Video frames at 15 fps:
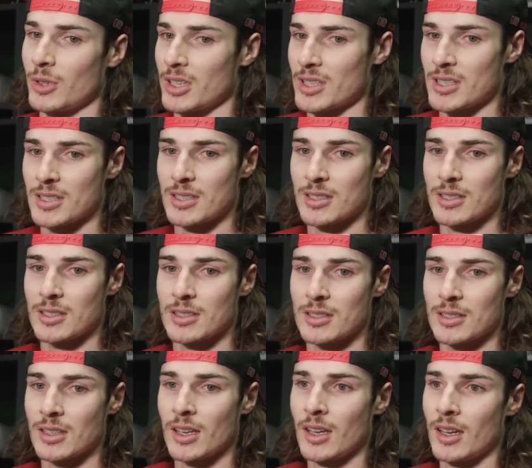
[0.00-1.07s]
we just
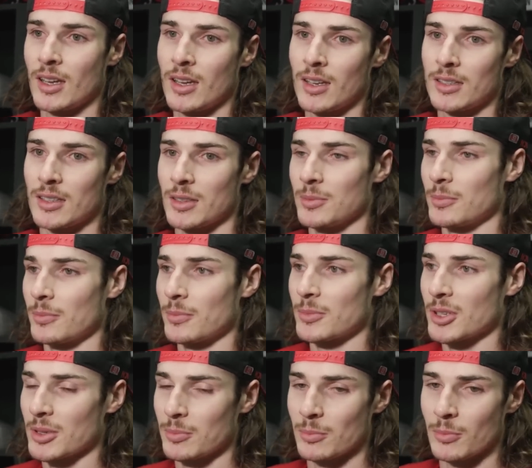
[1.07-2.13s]

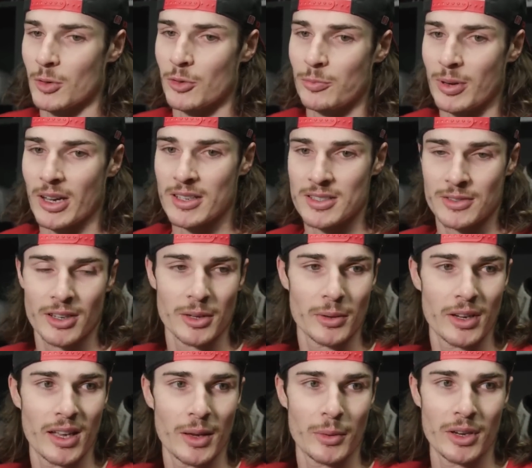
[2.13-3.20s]
didn't move pucks the right
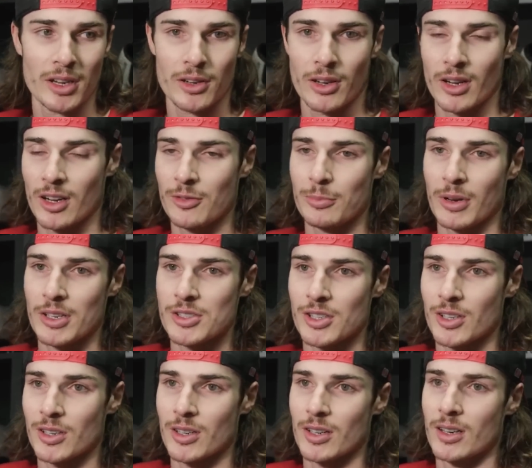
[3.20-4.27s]
way, and we didn't create enough
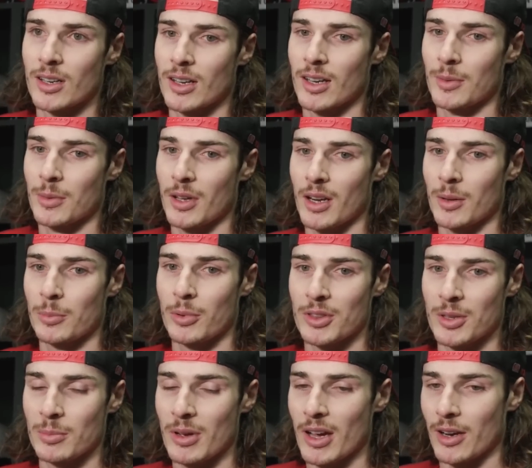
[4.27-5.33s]
pressure, and kind of
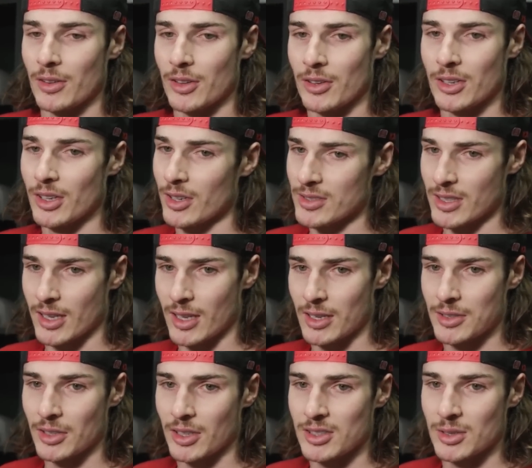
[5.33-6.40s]
put them back on their heels. They kind
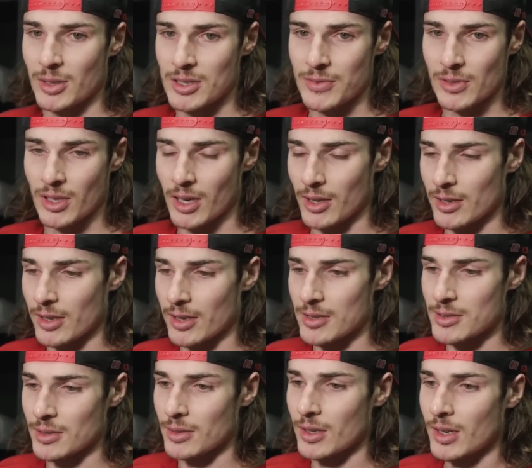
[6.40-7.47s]
of took it to us for a lot of the
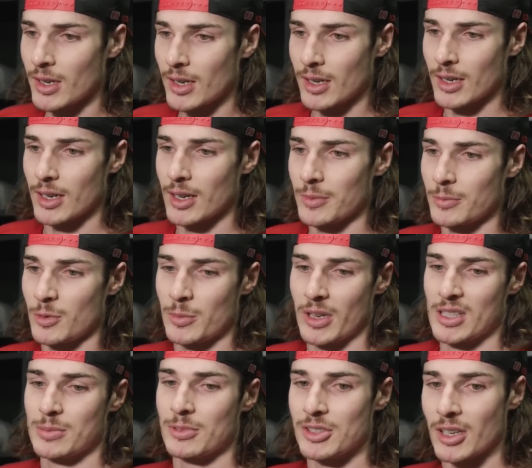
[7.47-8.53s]
night. So we'll
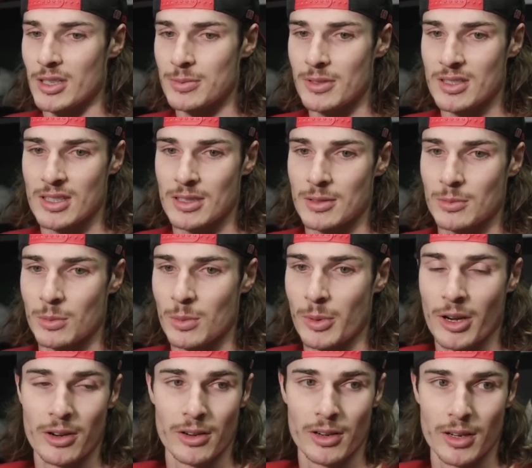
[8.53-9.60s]
make some adjustments, and we'll be
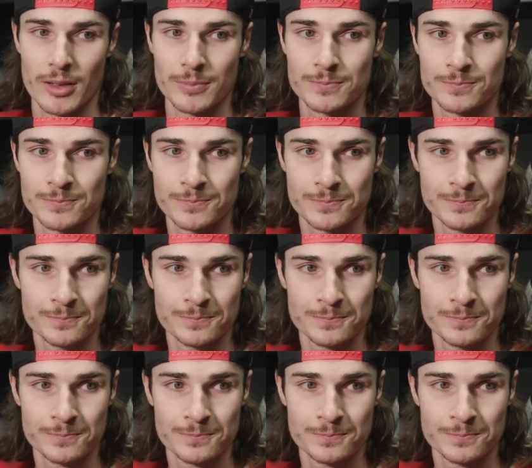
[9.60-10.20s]
better tonight.